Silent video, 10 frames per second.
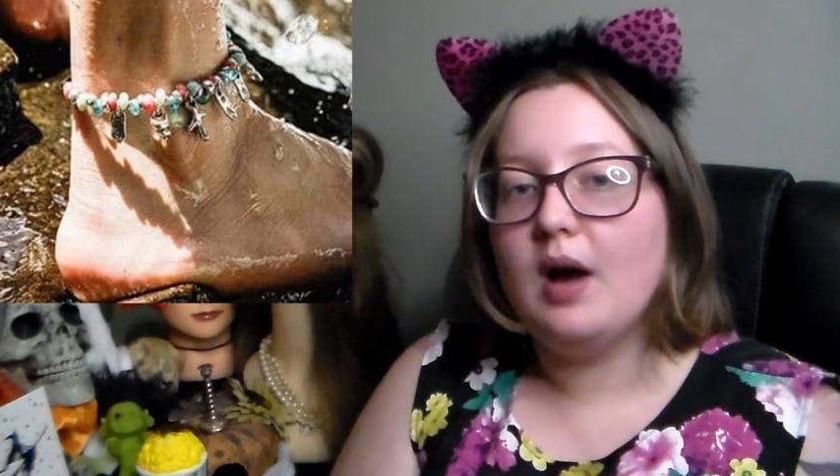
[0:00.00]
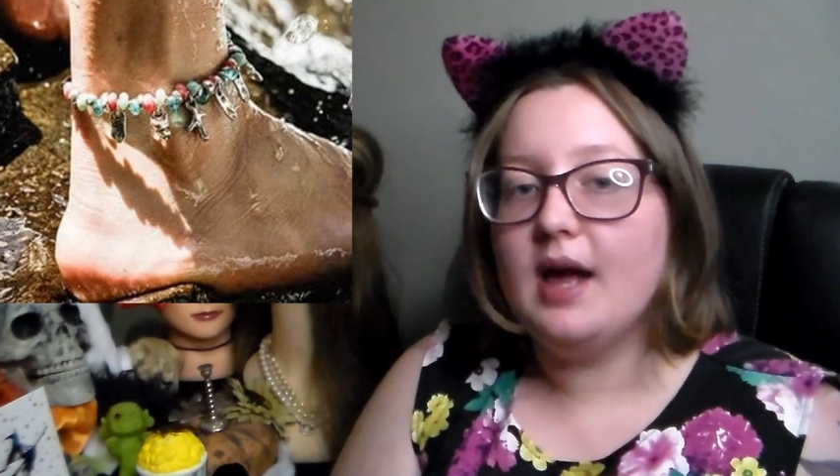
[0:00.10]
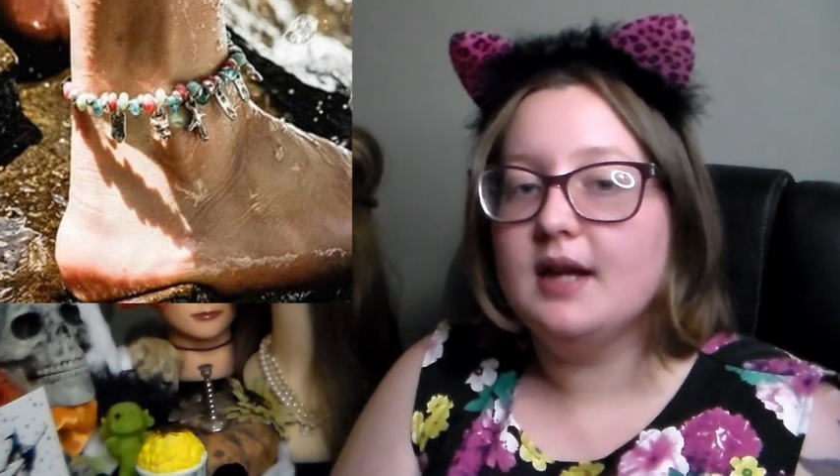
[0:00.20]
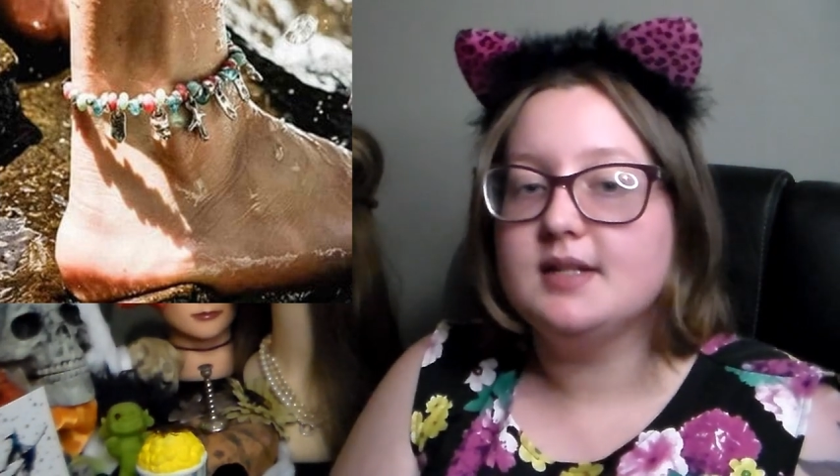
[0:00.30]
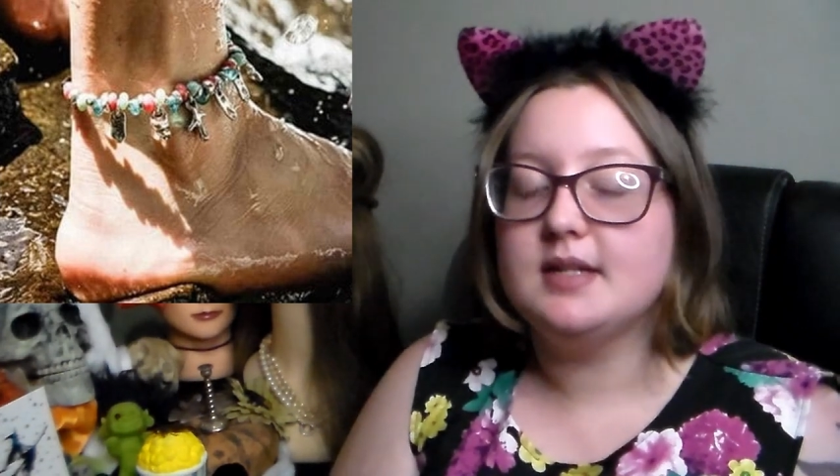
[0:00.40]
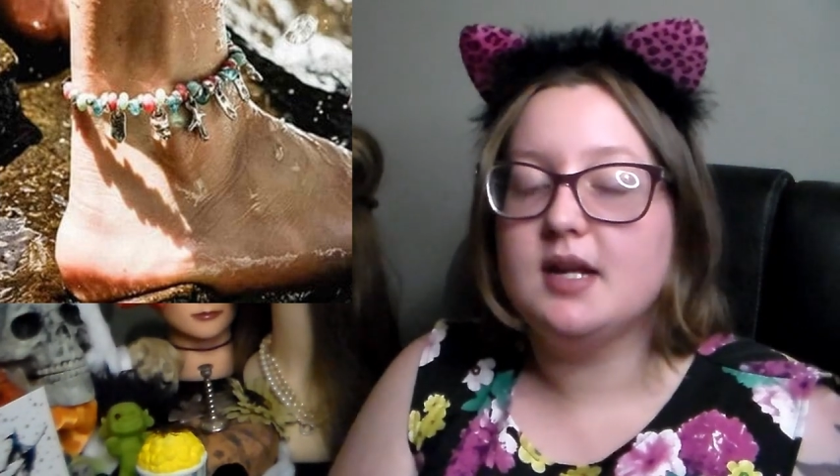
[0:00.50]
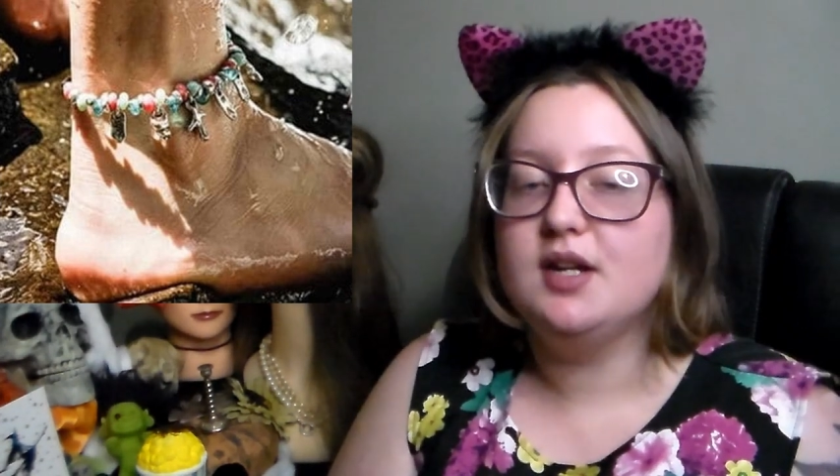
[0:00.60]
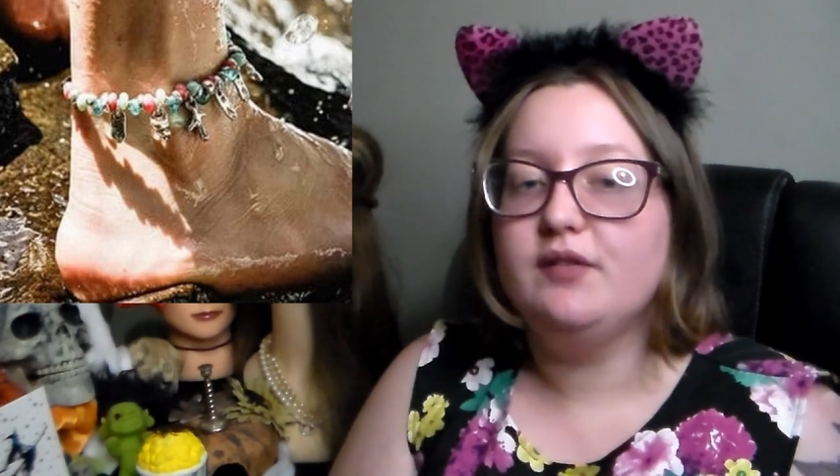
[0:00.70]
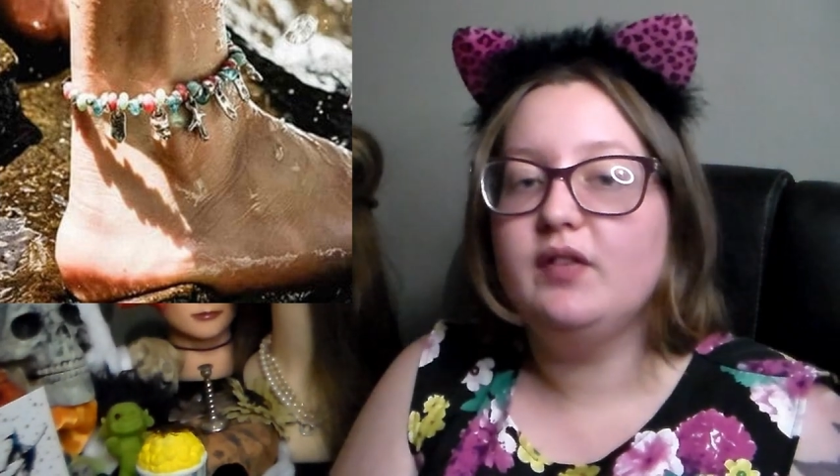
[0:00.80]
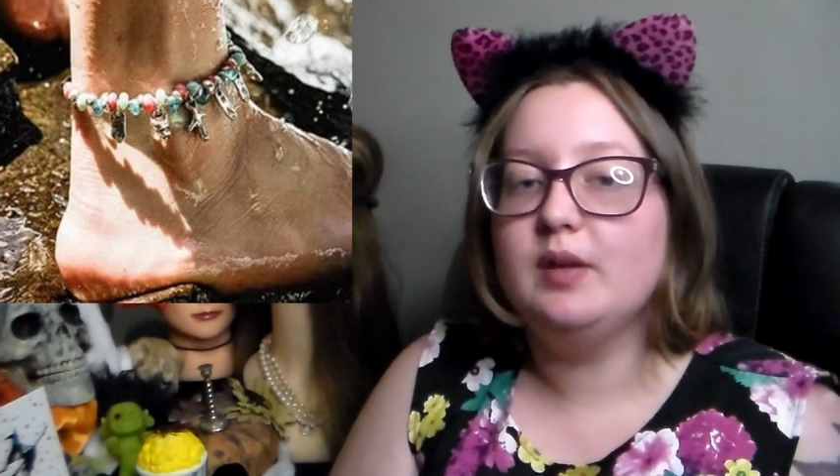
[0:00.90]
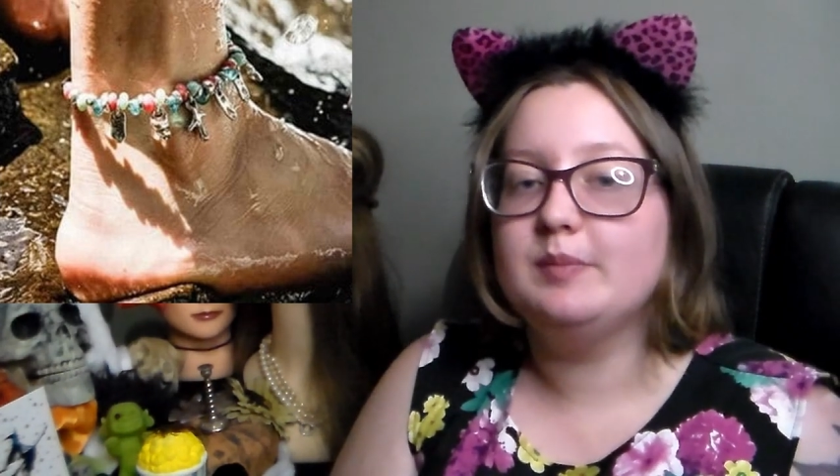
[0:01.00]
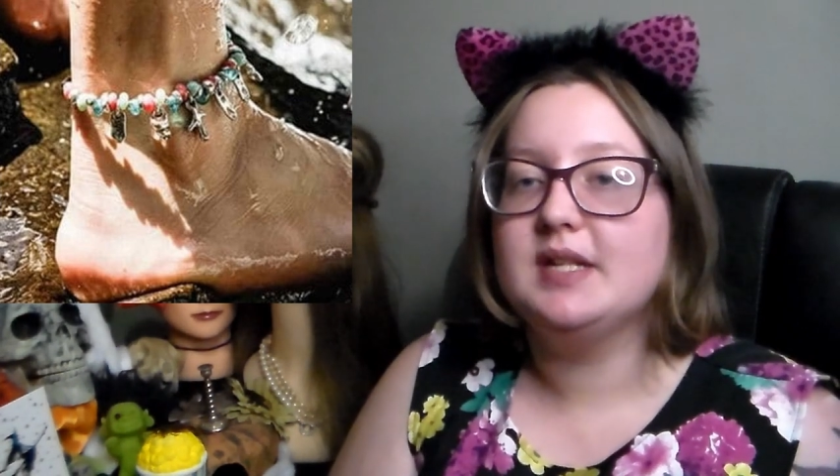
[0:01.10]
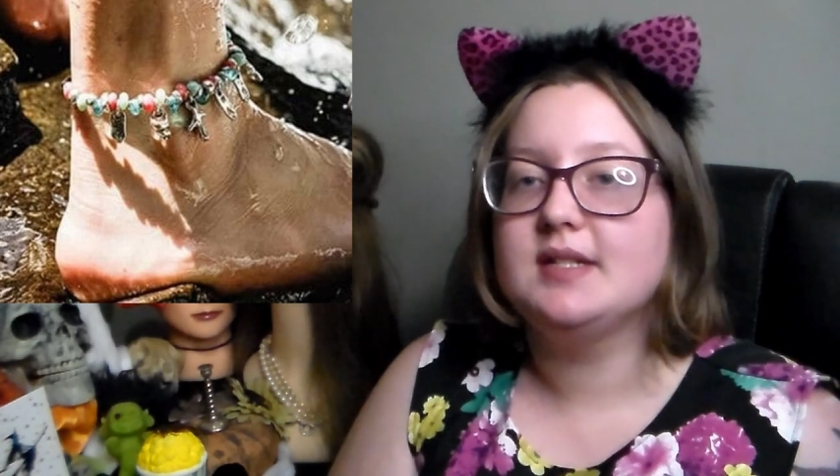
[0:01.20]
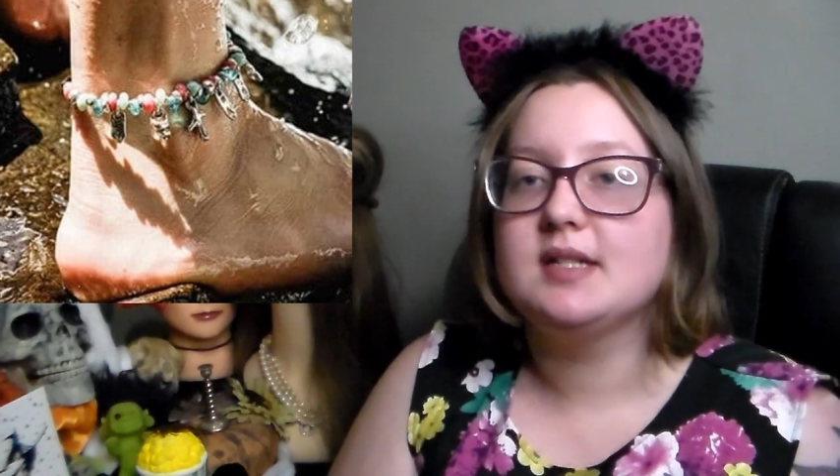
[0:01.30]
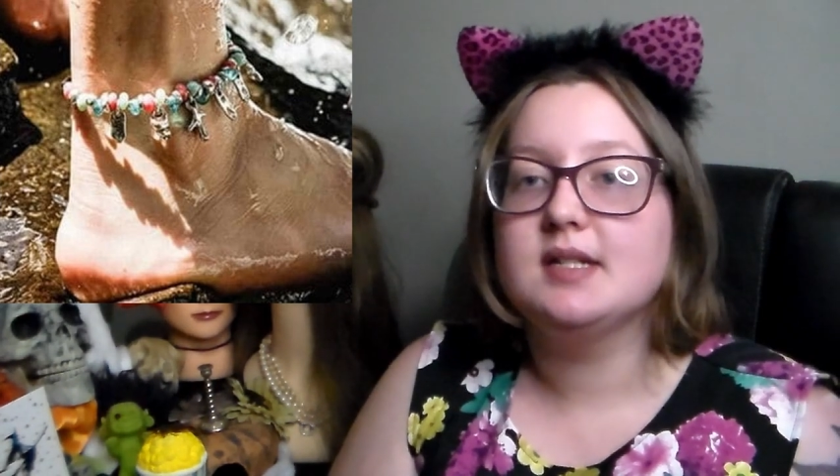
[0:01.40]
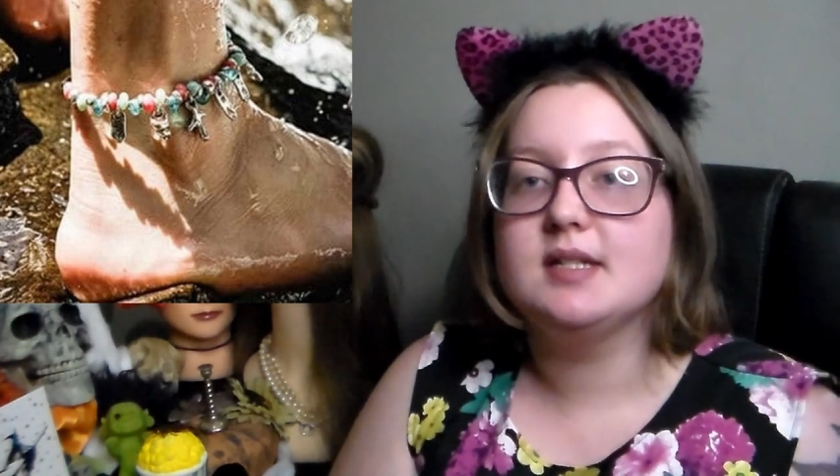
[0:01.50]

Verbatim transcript: why I decided to film this is